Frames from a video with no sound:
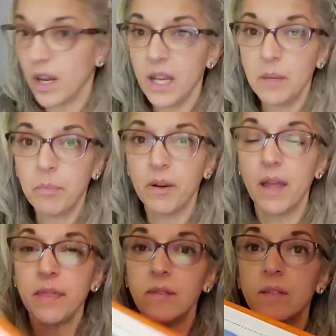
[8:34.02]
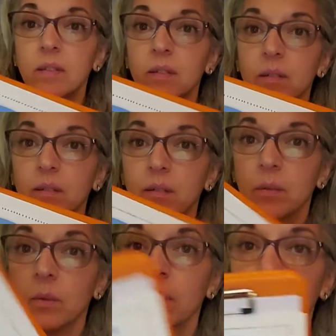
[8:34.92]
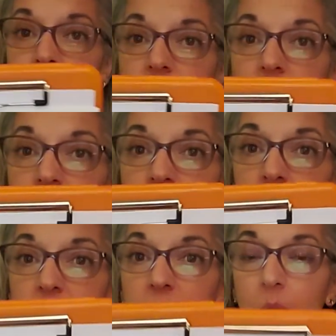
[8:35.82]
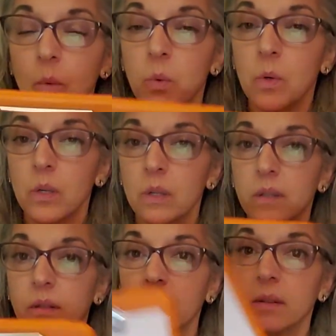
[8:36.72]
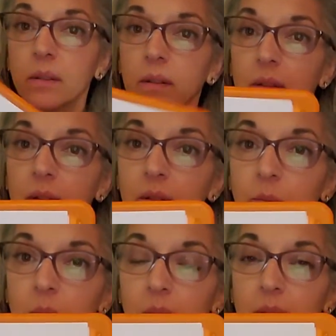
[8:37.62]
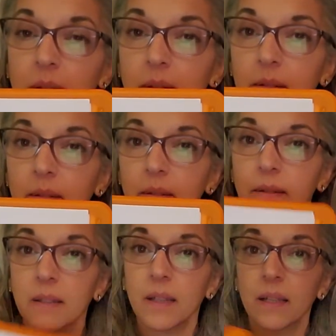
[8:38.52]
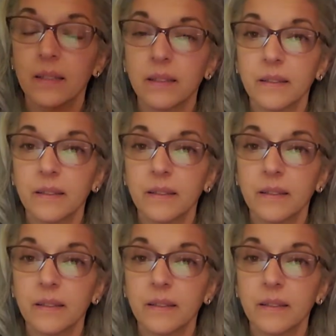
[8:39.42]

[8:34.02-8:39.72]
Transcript: 8 breaths. This way or this one. Okay.